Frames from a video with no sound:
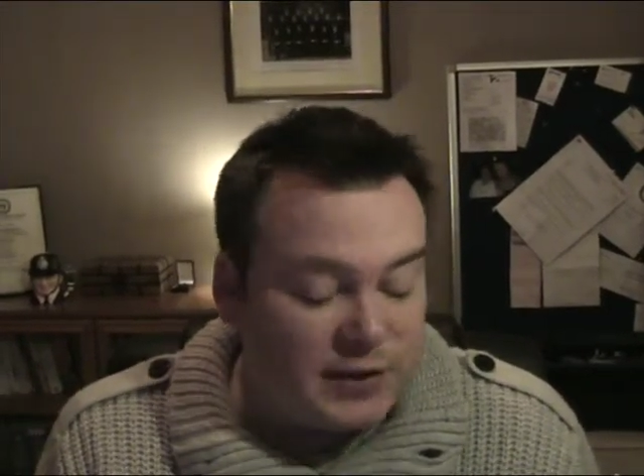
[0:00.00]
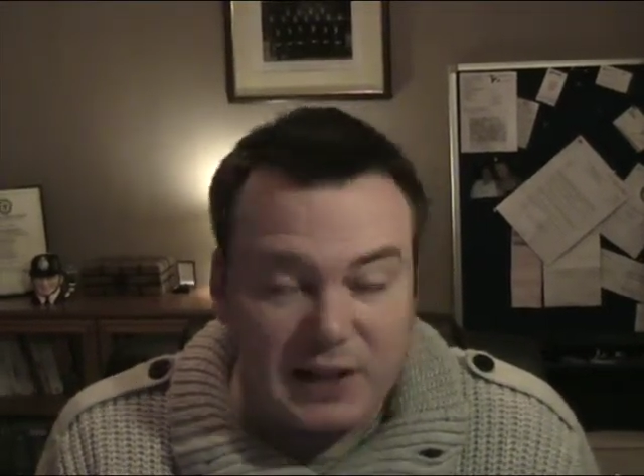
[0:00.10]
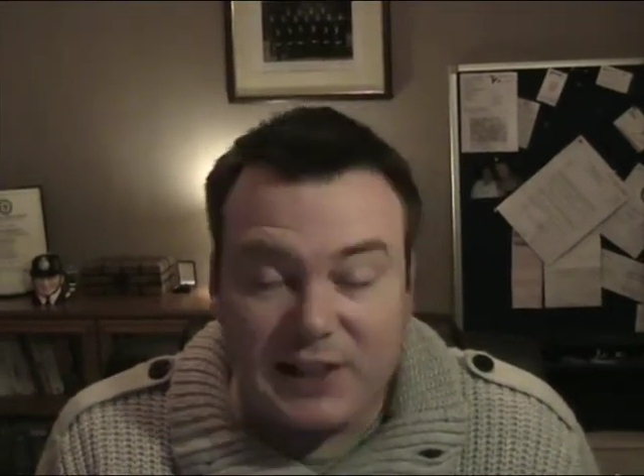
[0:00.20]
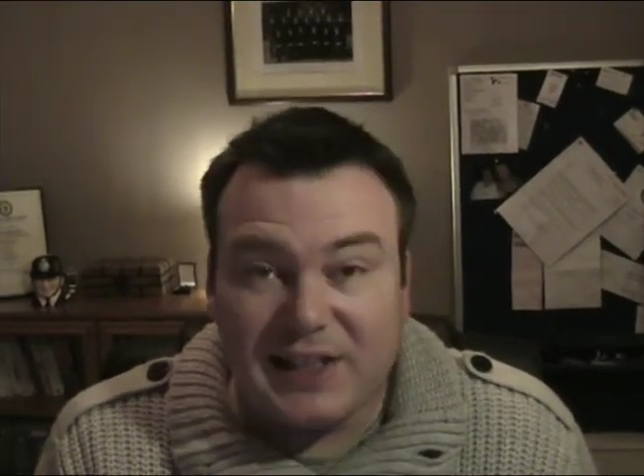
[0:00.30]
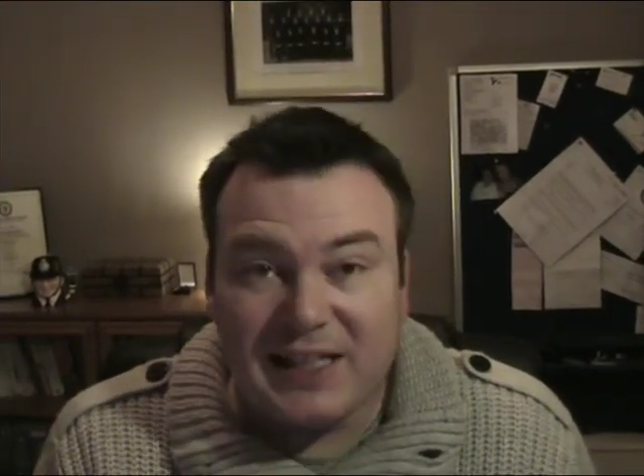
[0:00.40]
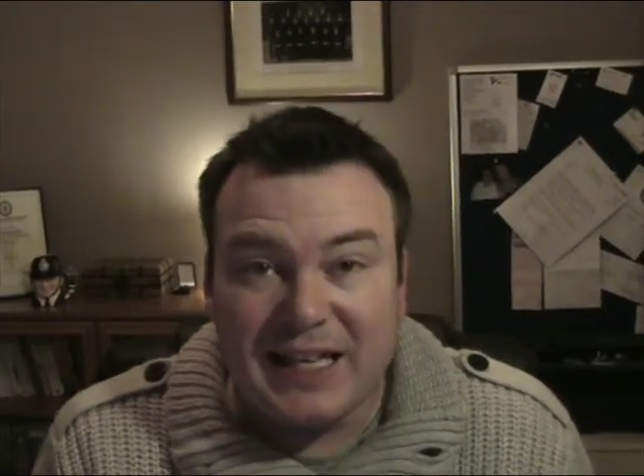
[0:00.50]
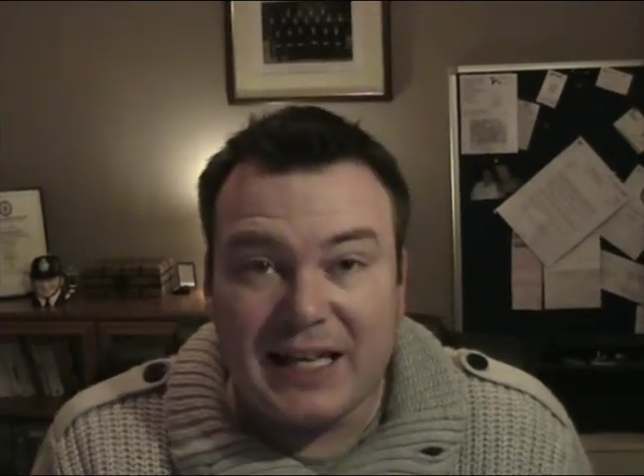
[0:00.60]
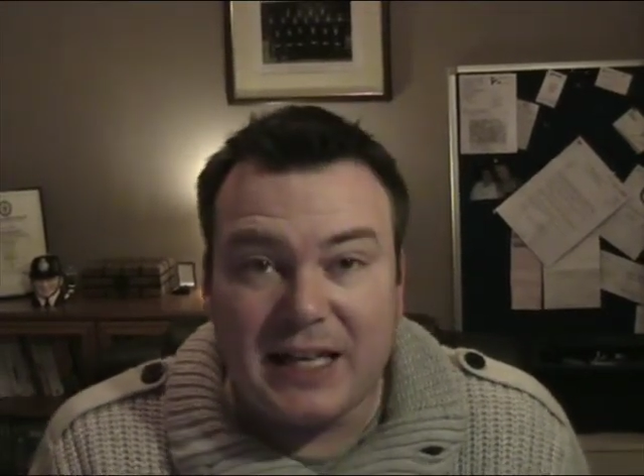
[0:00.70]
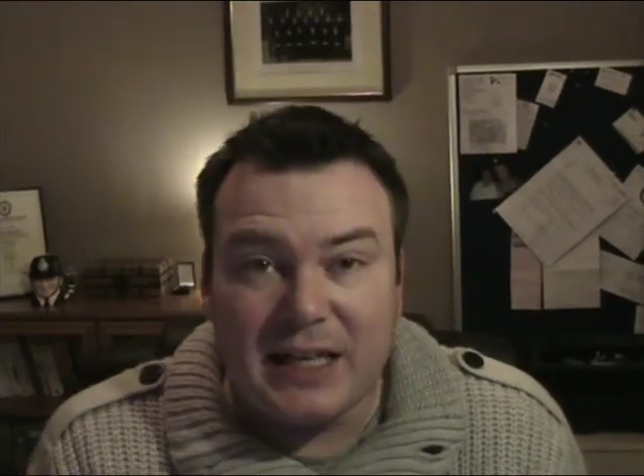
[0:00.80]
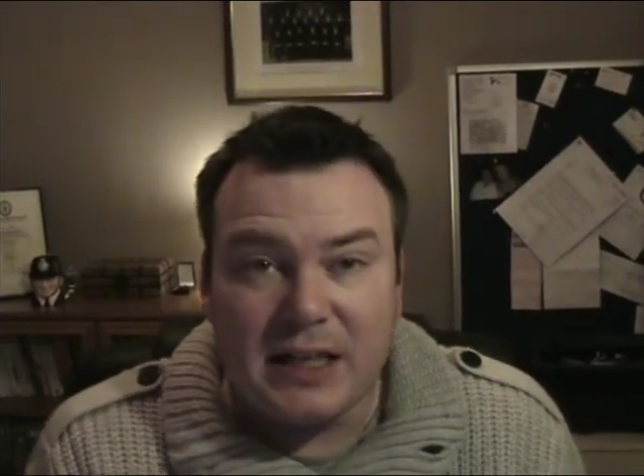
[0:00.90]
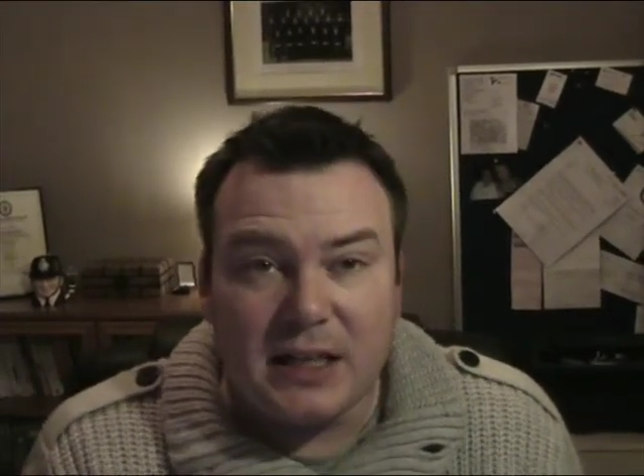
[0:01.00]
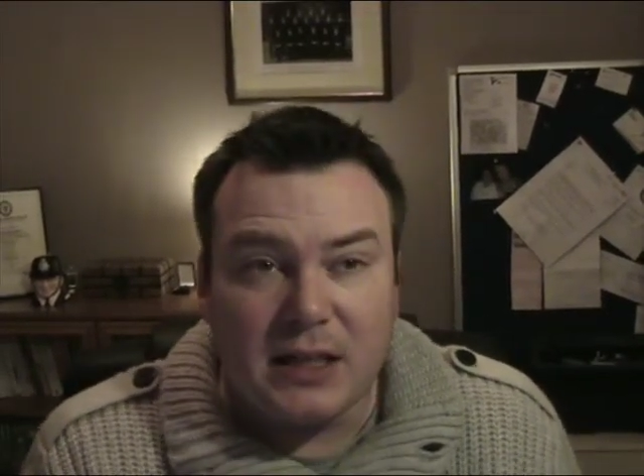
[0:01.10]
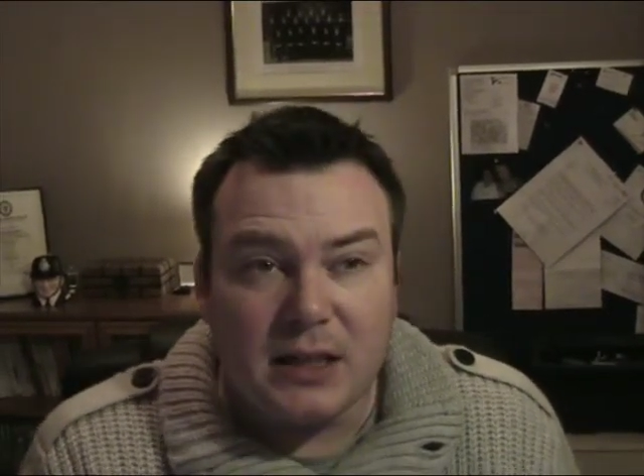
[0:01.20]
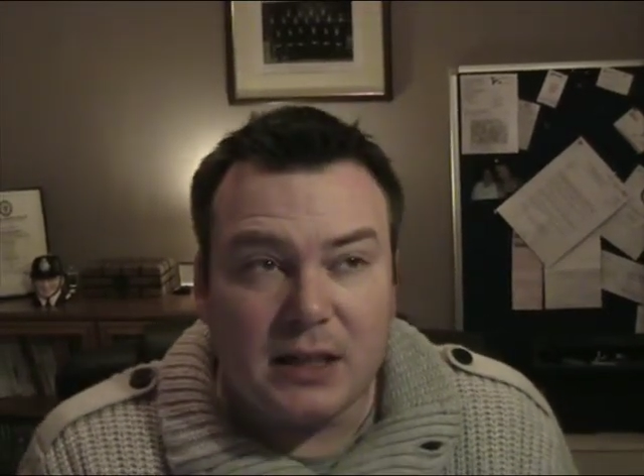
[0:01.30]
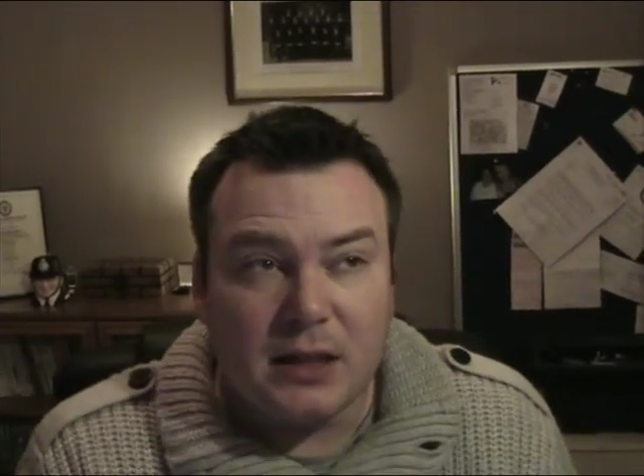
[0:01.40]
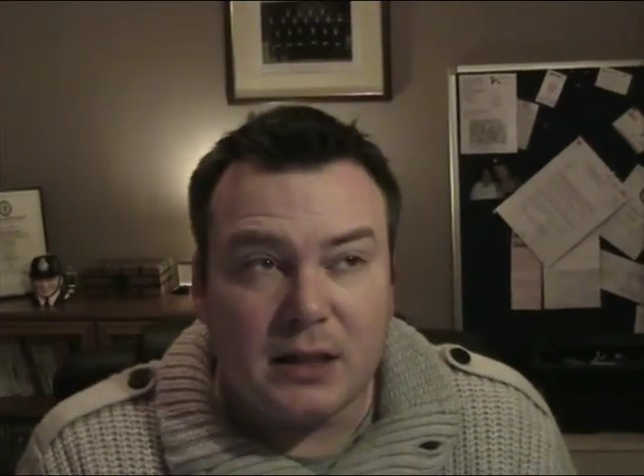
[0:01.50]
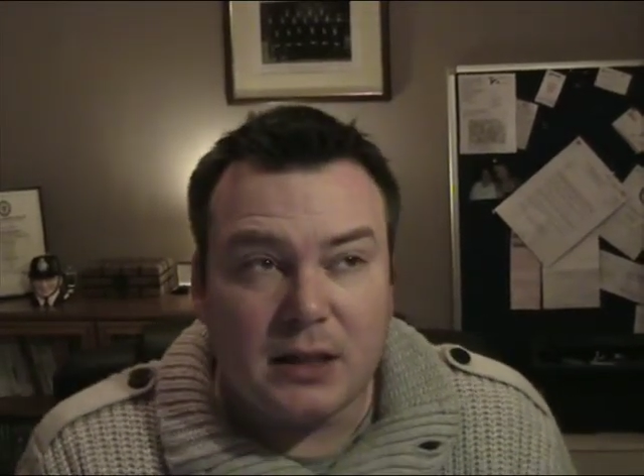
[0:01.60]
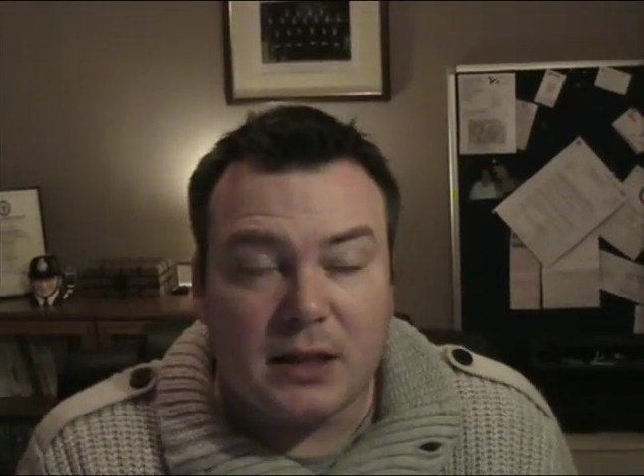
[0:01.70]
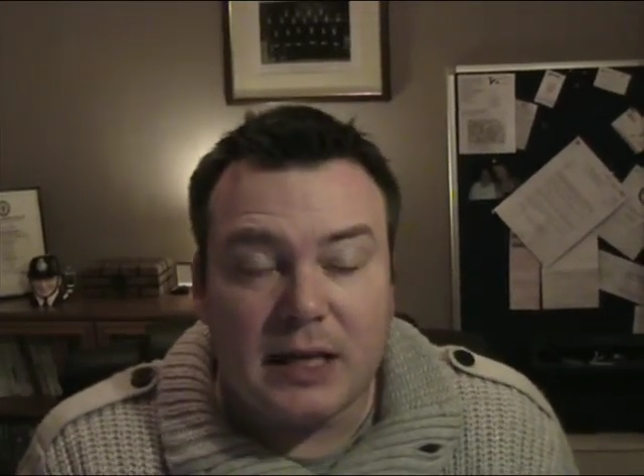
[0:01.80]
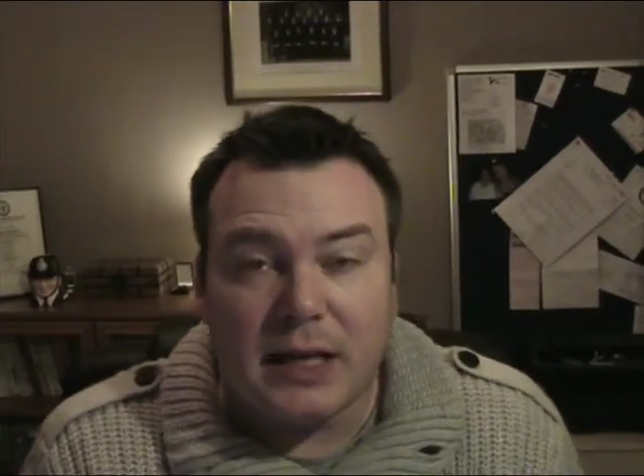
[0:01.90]

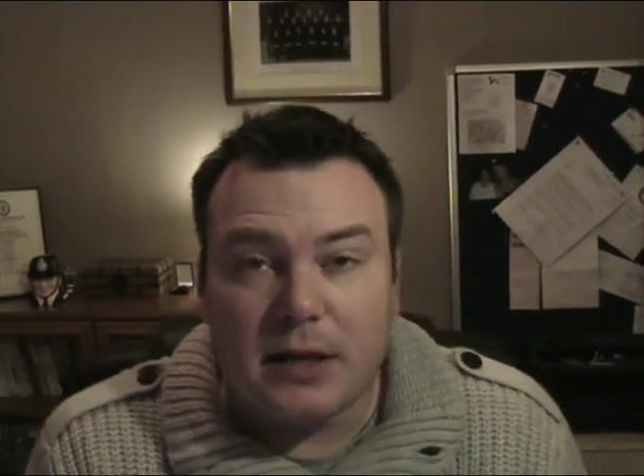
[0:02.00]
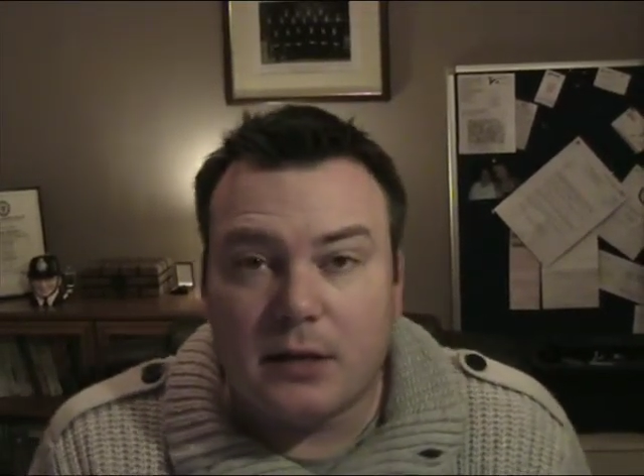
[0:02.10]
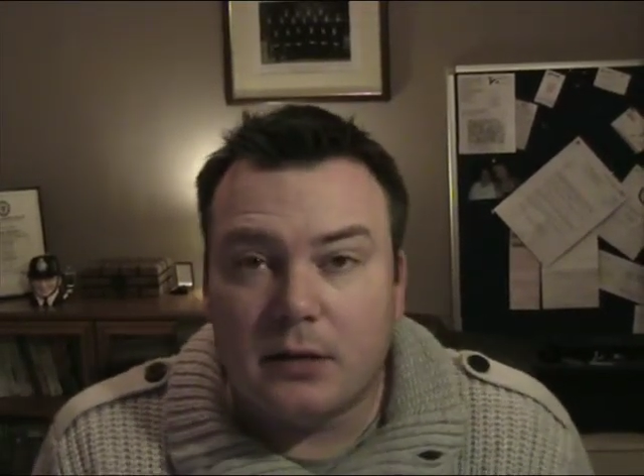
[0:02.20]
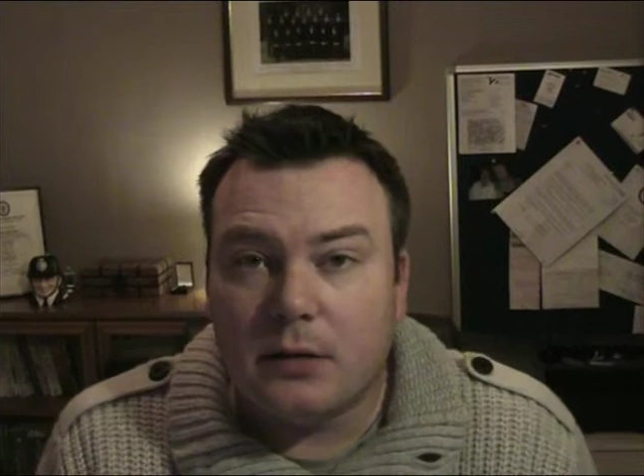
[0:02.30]
16 gig